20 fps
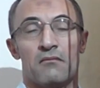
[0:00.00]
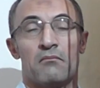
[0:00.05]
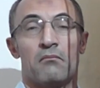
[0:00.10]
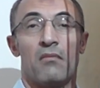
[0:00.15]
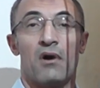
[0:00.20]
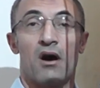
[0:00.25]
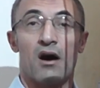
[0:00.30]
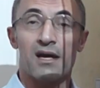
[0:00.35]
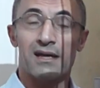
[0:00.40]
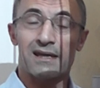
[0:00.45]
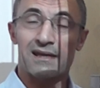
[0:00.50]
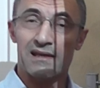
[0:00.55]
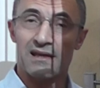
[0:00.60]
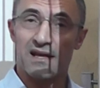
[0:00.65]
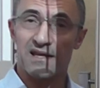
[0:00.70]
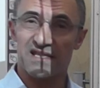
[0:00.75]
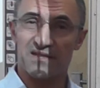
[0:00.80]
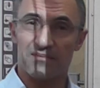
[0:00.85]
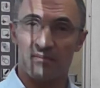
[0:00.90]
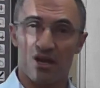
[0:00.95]
My
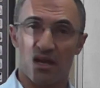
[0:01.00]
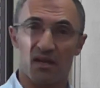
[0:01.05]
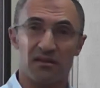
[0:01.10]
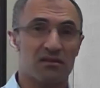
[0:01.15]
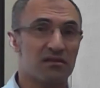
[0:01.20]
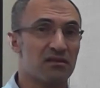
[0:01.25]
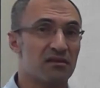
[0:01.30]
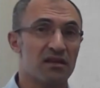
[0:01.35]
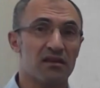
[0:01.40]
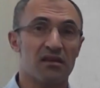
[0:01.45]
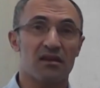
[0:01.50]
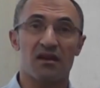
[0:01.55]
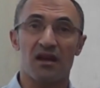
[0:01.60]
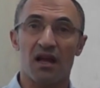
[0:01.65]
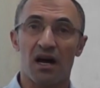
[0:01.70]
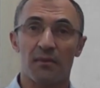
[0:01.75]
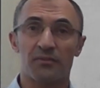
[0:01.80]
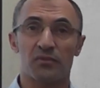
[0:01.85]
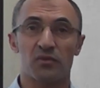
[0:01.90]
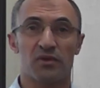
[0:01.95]
classmate didn't
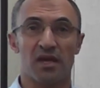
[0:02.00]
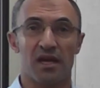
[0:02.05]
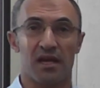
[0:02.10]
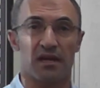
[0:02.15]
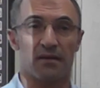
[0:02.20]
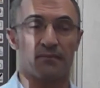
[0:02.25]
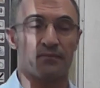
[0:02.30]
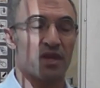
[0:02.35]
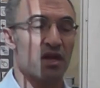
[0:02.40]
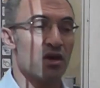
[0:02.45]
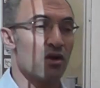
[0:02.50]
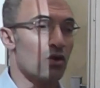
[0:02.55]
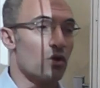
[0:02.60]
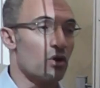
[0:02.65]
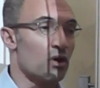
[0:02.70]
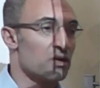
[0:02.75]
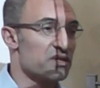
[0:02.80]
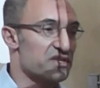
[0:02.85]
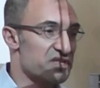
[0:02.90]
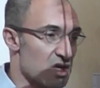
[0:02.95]
come today.
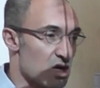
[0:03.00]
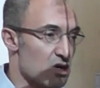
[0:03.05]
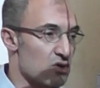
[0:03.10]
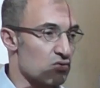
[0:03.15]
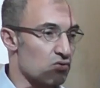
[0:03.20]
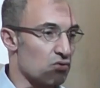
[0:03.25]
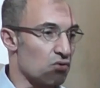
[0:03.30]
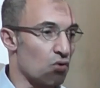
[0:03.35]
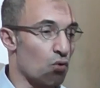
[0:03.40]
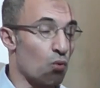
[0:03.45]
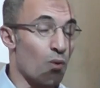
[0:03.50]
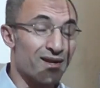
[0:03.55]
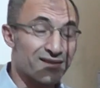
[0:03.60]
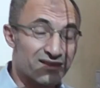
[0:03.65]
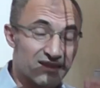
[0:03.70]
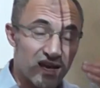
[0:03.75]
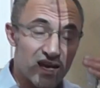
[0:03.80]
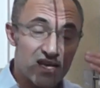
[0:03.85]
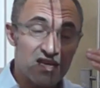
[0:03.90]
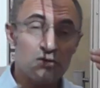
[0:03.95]
So,
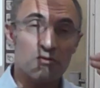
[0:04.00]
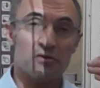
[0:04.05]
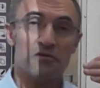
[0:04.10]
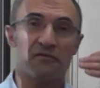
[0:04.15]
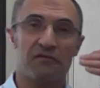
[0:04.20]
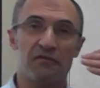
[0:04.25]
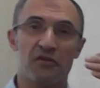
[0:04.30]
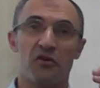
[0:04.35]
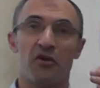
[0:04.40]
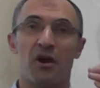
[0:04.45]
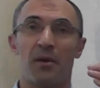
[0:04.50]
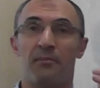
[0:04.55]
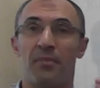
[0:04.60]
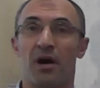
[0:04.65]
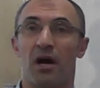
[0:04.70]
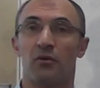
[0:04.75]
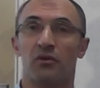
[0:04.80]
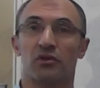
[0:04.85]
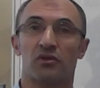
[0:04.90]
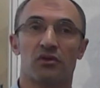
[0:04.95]
what can you infer
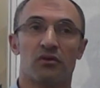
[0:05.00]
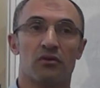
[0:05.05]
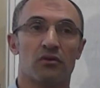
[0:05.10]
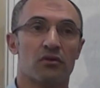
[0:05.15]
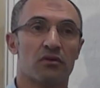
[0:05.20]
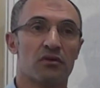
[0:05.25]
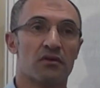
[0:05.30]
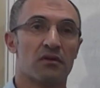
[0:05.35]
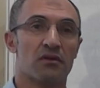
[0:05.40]
about?